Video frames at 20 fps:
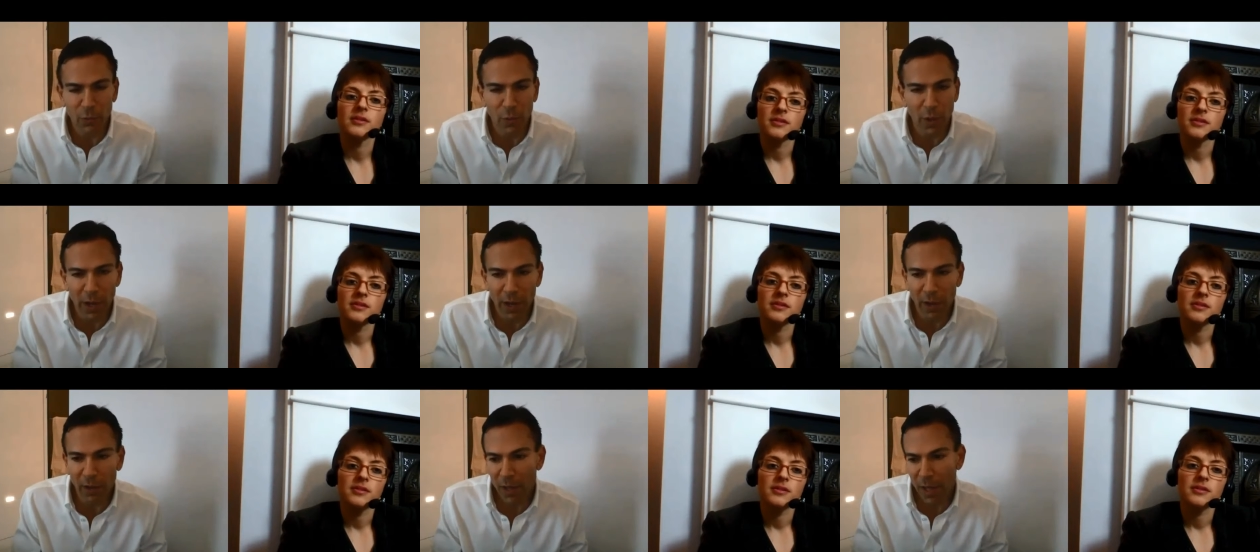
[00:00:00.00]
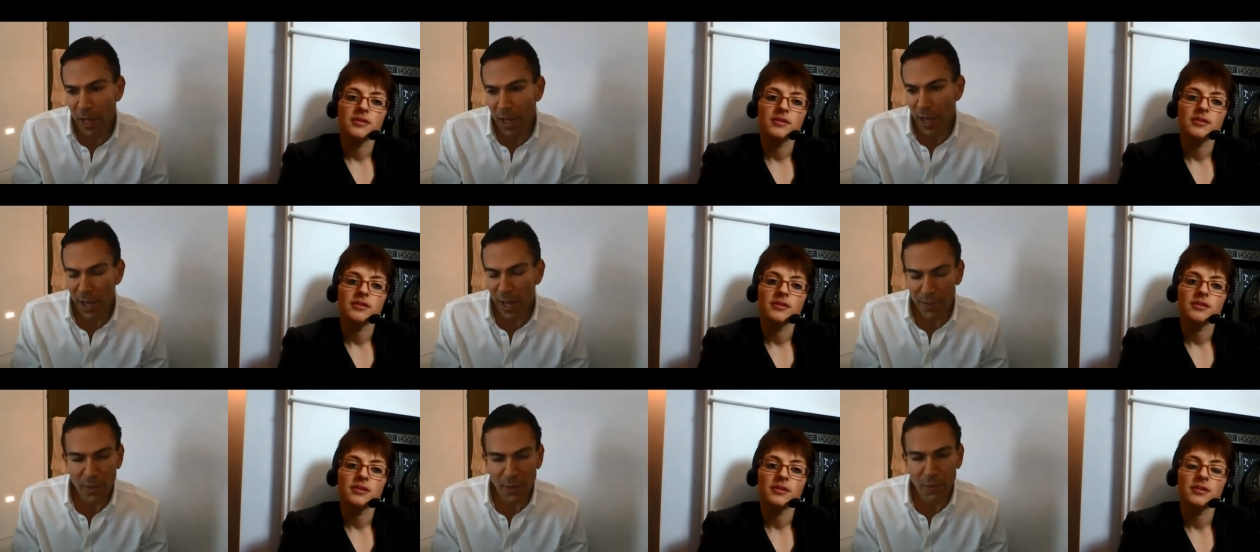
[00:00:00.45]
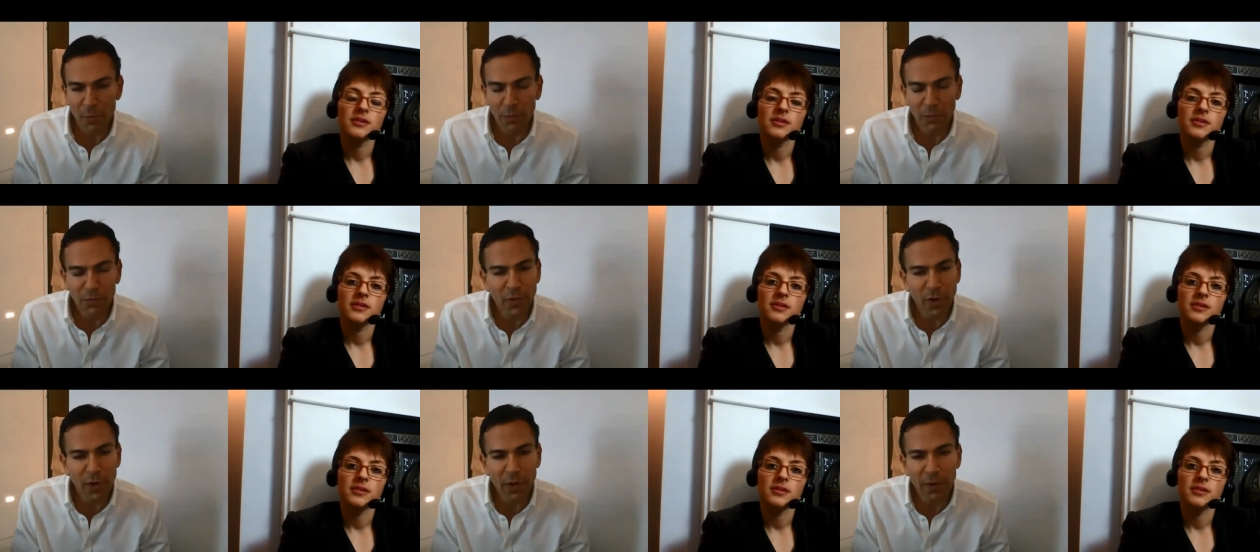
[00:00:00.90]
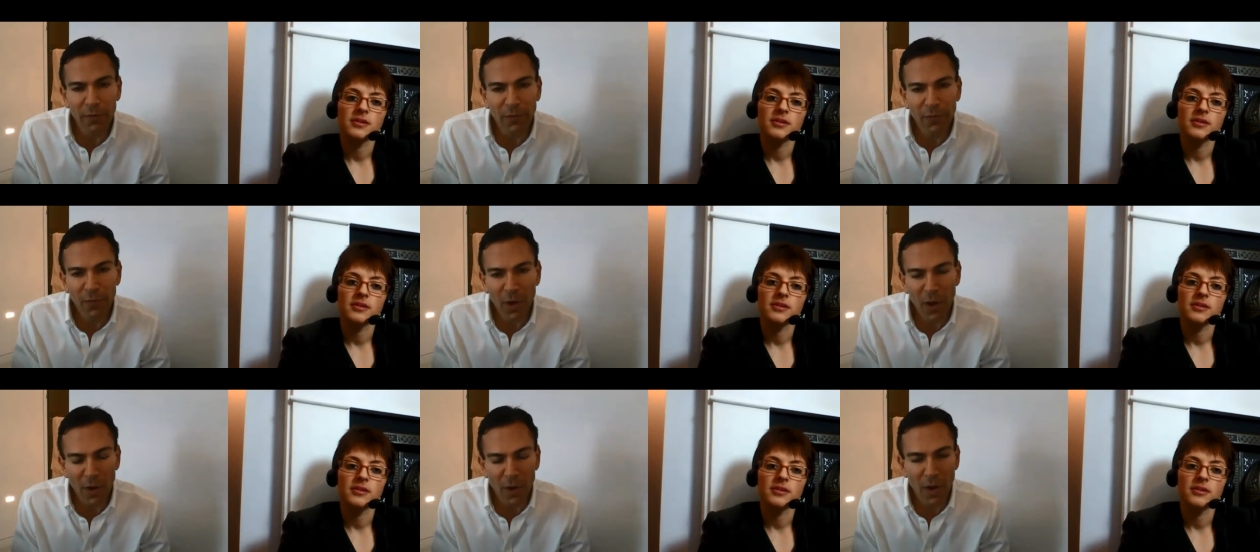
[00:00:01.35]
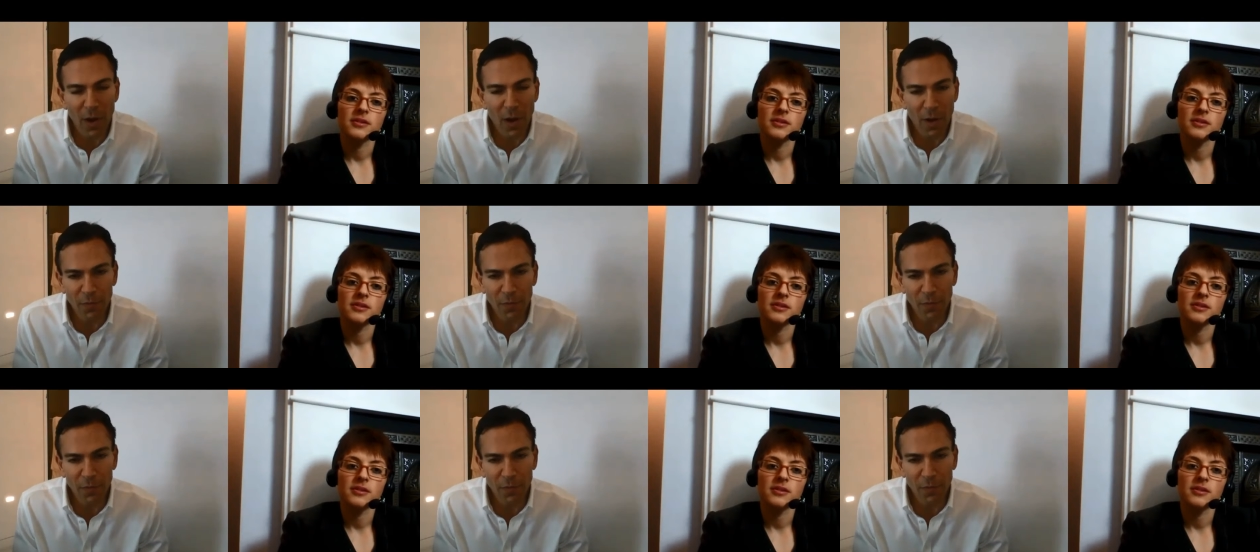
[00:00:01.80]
Speaker 1: well and then we'll start a, a,